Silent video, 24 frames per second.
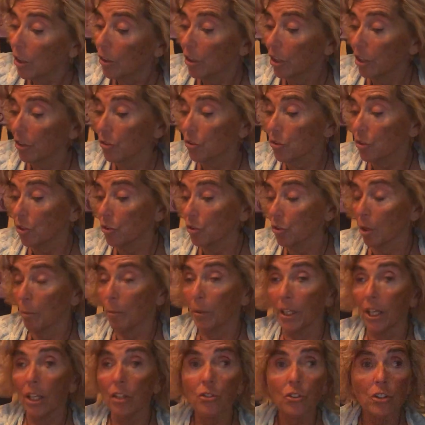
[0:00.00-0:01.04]
there's
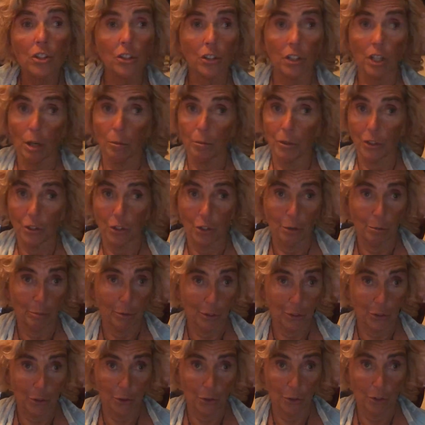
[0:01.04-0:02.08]
someone else can come into the
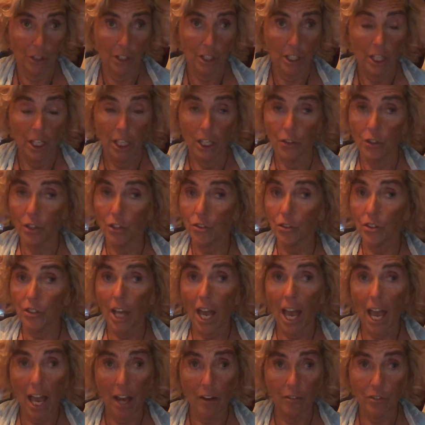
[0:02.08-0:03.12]
bookstore. It doesn't
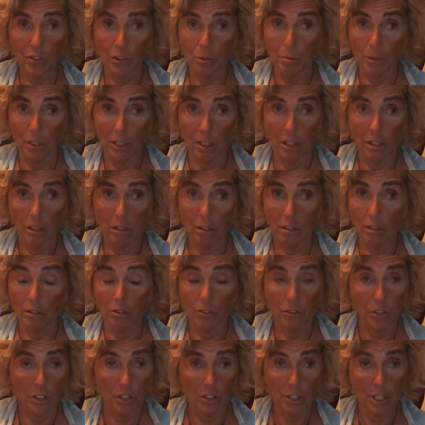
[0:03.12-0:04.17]
have to be,
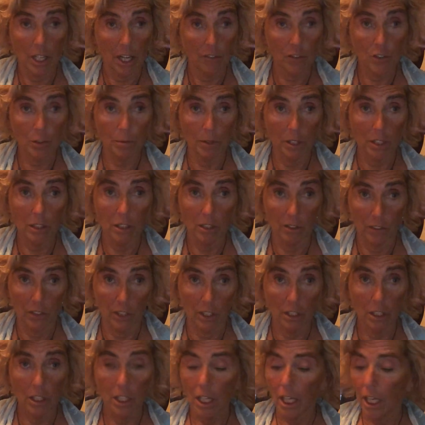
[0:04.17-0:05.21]

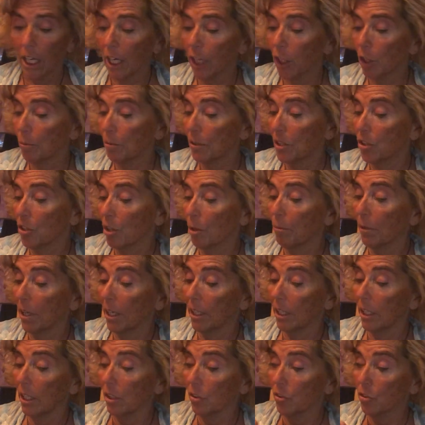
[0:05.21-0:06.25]
Olivia. It could be
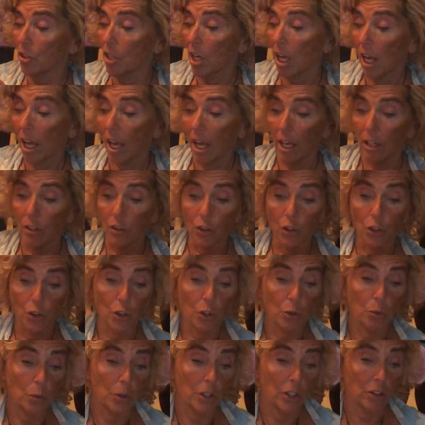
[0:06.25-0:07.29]
somebody else,
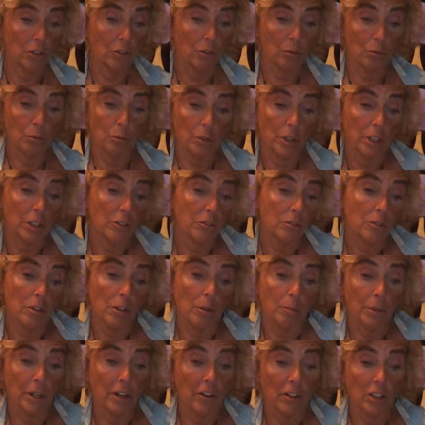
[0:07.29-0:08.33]
where the
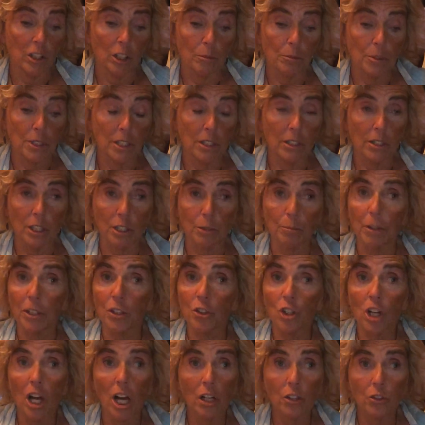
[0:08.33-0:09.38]
parent comes in and says, my
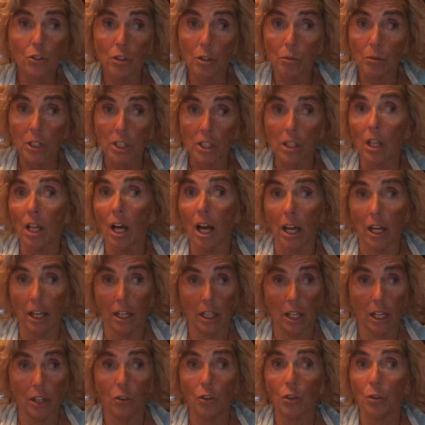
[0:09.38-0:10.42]
child's always
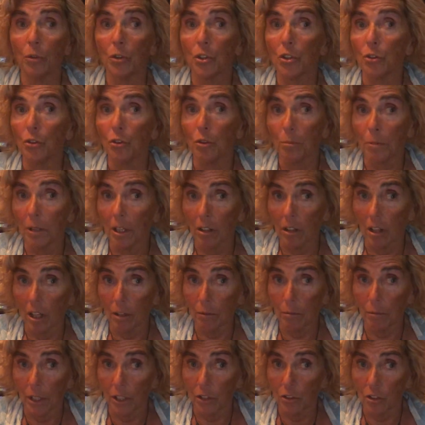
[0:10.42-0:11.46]
lying. I don't know what to do about
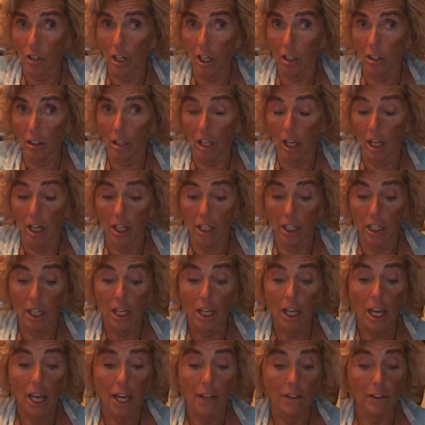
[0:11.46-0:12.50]
my child lying.
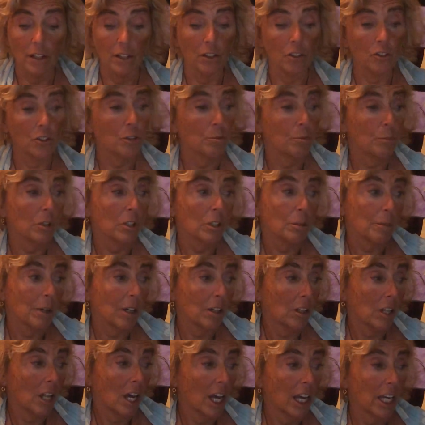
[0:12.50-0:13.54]
And then there's a book
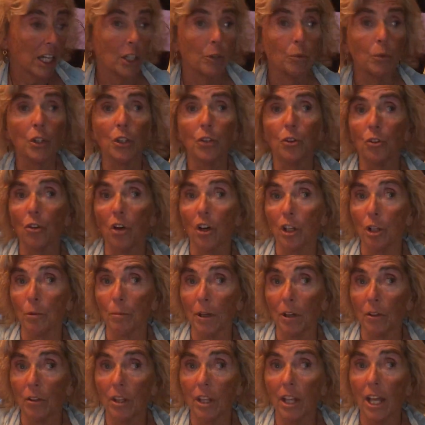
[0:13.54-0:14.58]
about lying, and we can talk
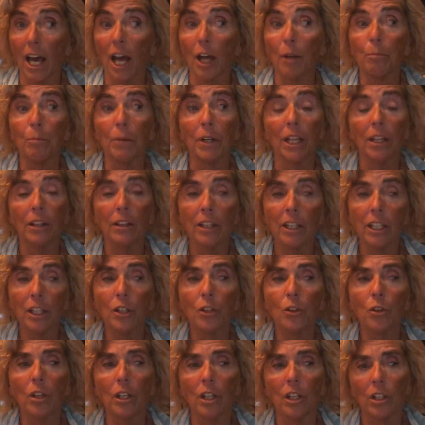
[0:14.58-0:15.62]
about that. But I think
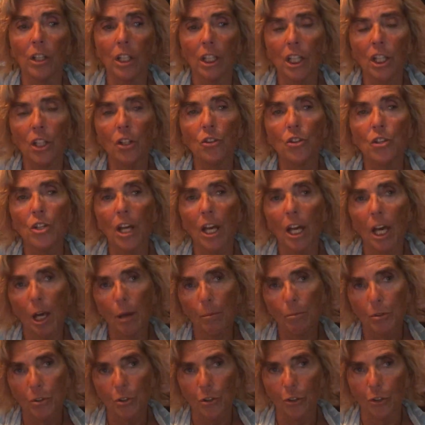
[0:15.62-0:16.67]
in each
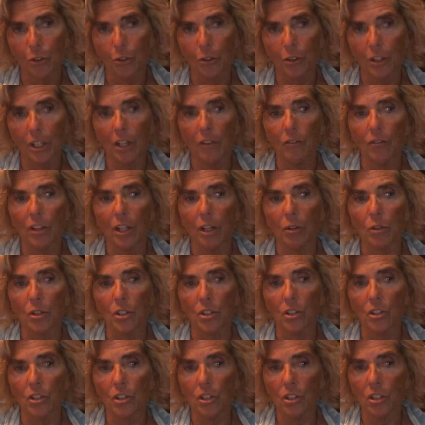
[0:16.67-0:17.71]
episode, if there
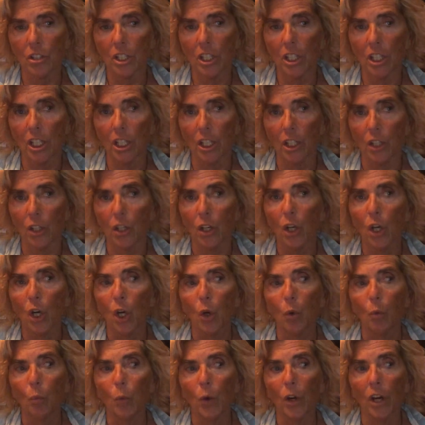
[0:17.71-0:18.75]
was a scene
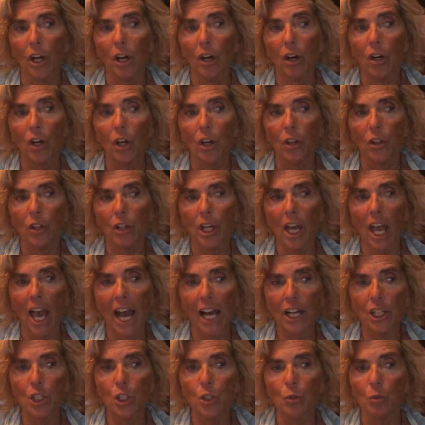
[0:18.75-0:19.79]
where the
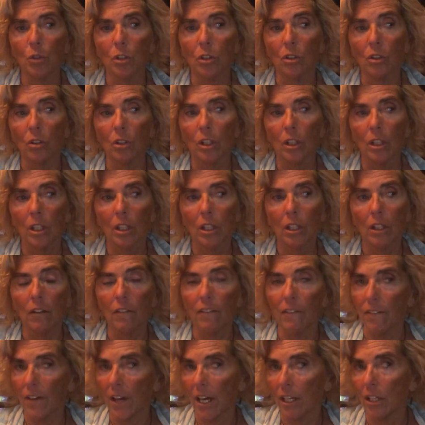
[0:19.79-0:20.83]
actual
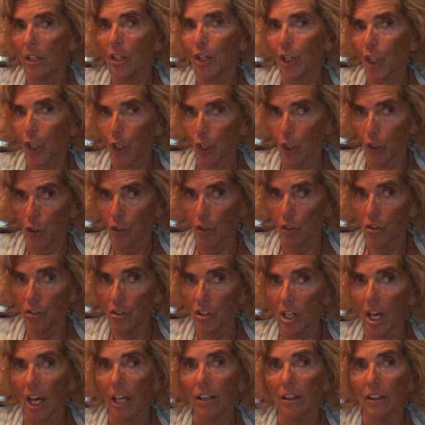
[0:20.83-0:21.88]
event
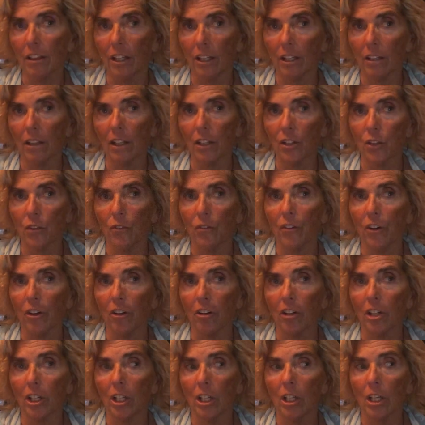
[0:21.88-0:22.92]
occurs, I think that's
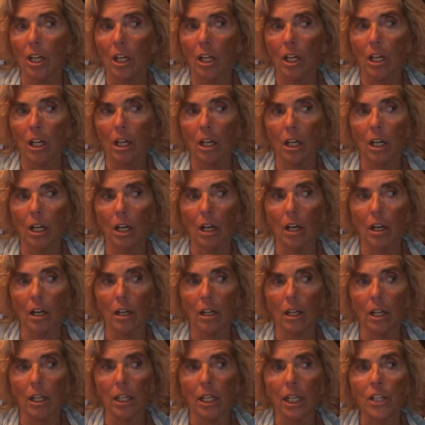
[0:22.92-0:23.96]
very
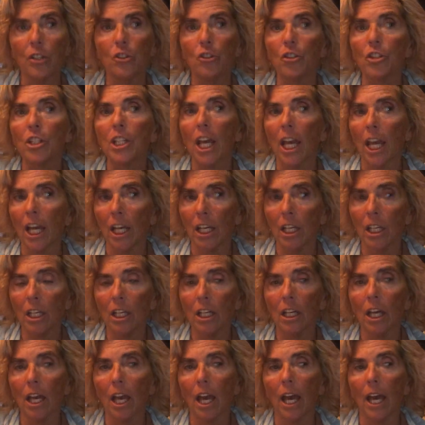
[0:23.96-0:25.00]

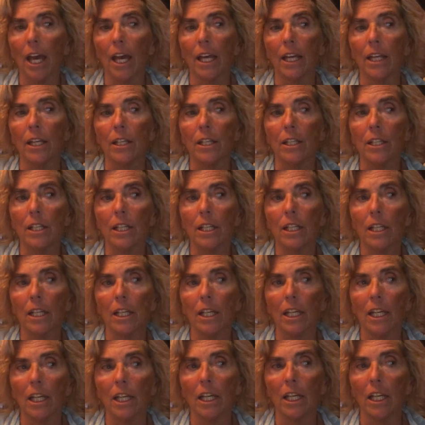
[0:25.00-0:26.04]
entertaining
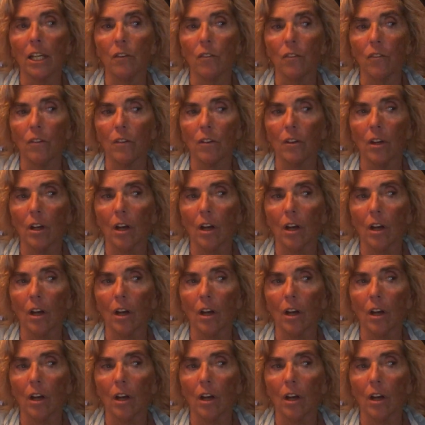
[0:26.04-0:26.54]
and